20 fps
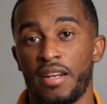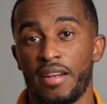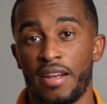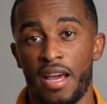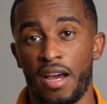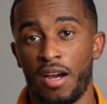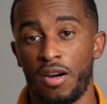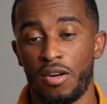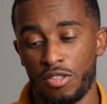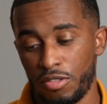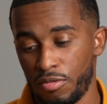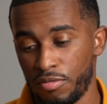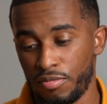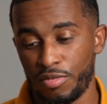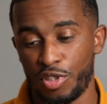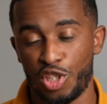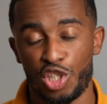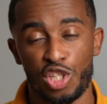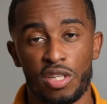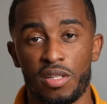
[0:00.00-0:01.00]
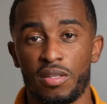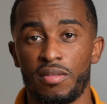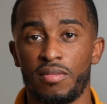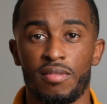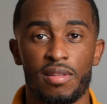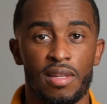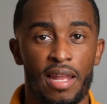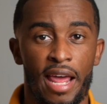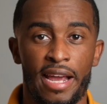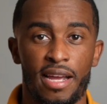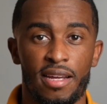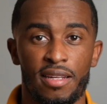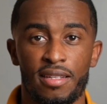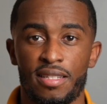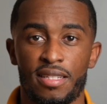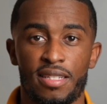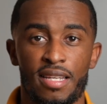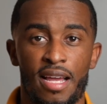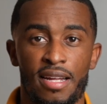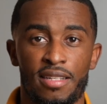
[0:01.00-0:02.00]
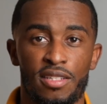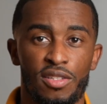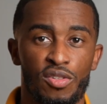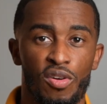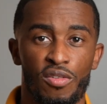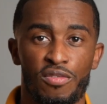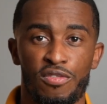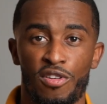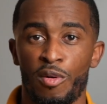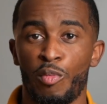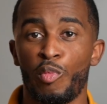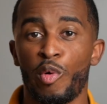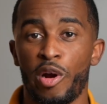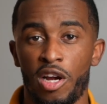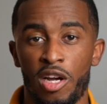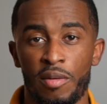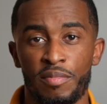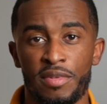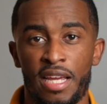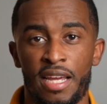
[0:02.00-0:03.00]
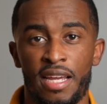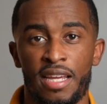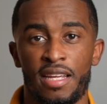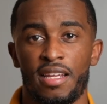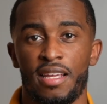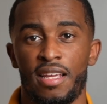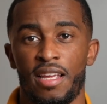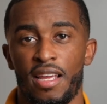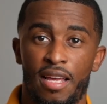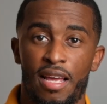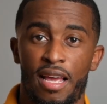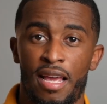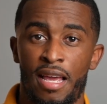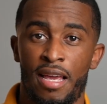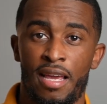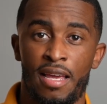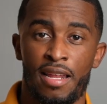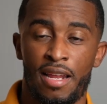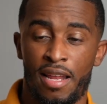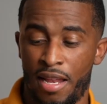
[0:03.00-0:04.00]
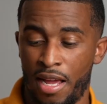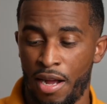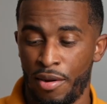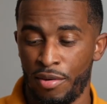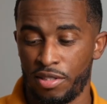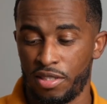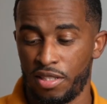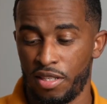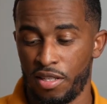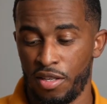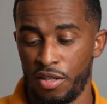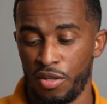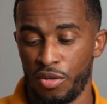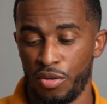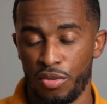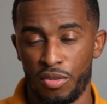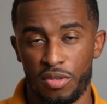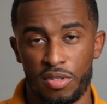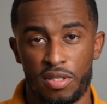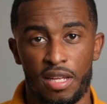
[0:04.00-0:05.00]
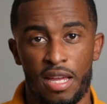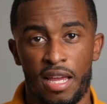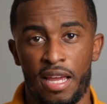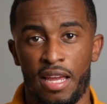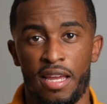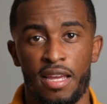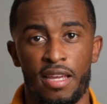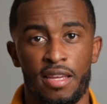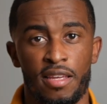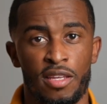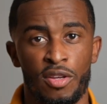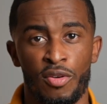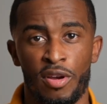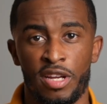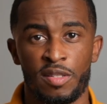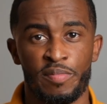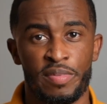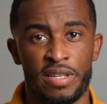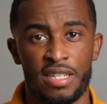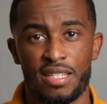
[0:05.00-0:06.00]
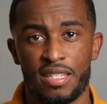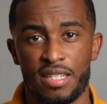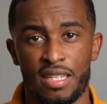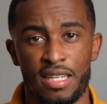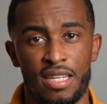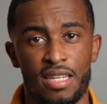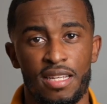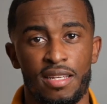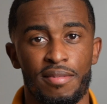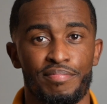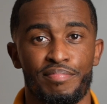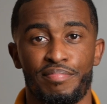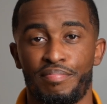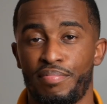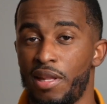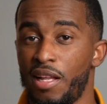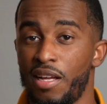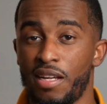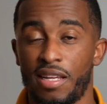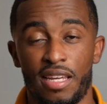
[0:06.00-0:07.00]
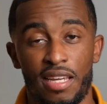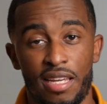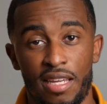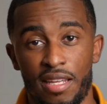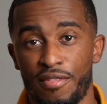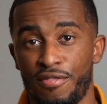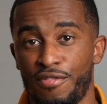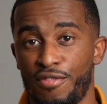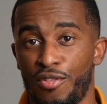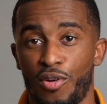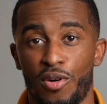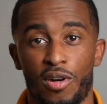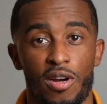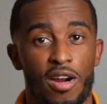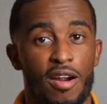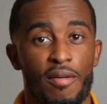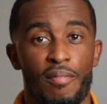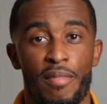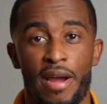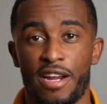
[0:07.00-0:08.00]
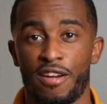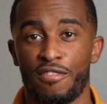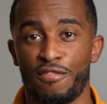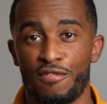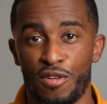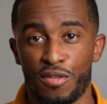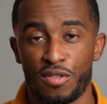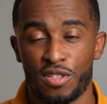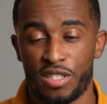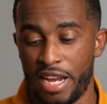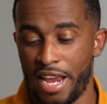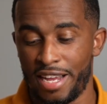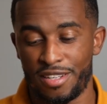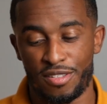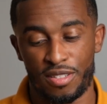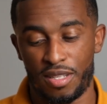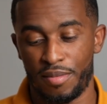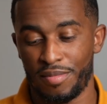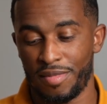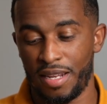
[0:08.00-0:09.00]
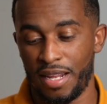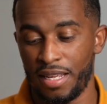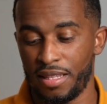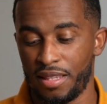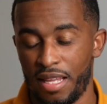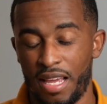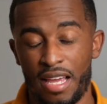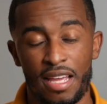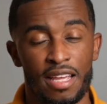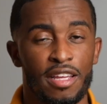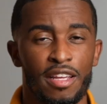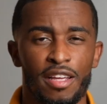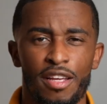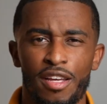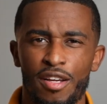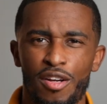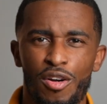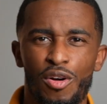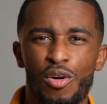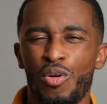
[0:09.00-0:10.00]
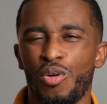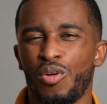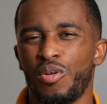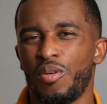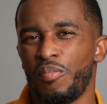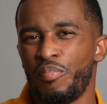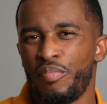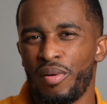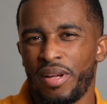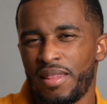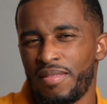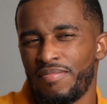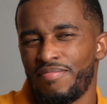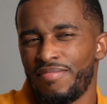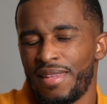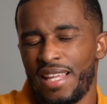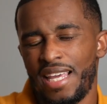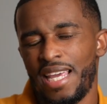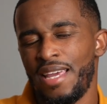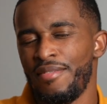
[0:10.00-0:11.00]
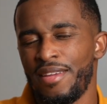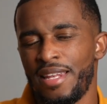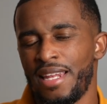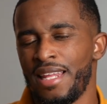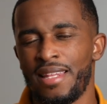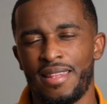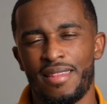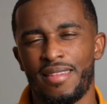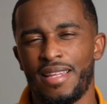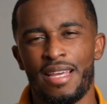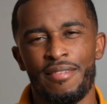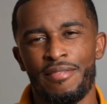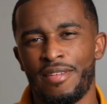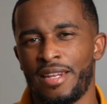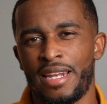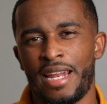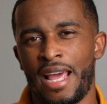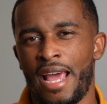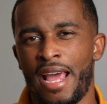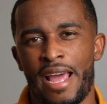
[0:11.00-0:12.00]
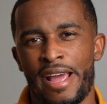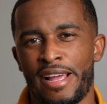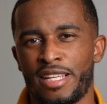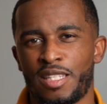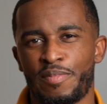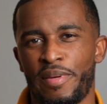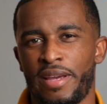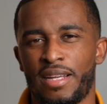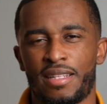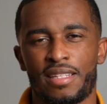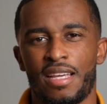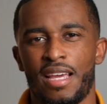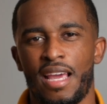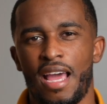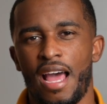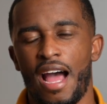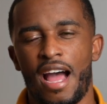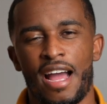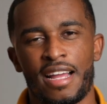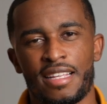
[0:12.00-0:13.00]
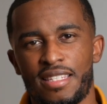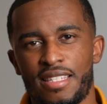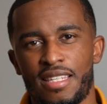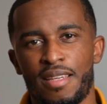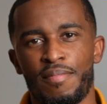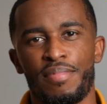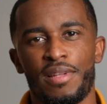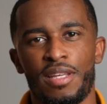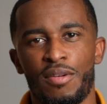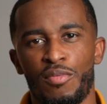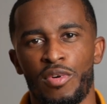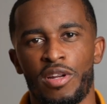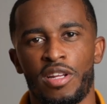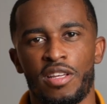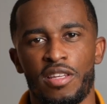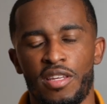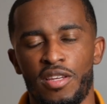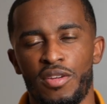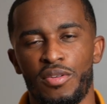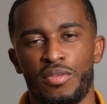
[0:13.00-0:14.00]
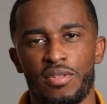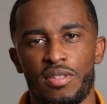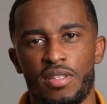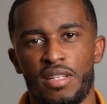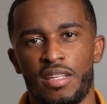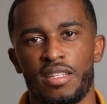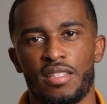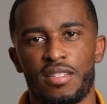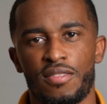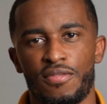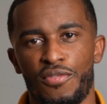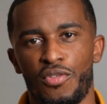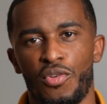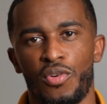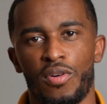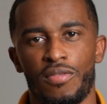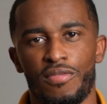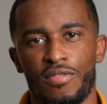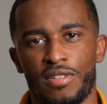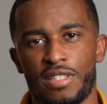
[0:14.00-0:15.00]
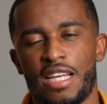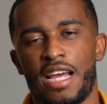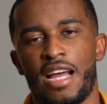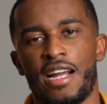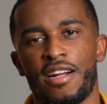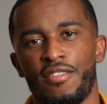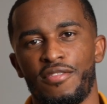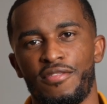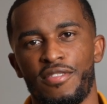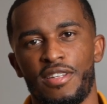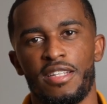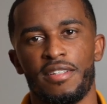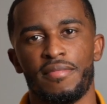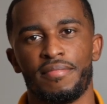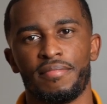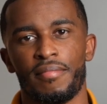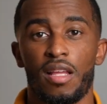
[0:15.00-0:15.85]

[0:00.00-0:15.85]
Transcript: Now, should Leica decide to do a firmware update and allow us to use a USB-C plug-in for our microphone jacks or something like that, cool. But even in that aspect, I simply want to use this for photography.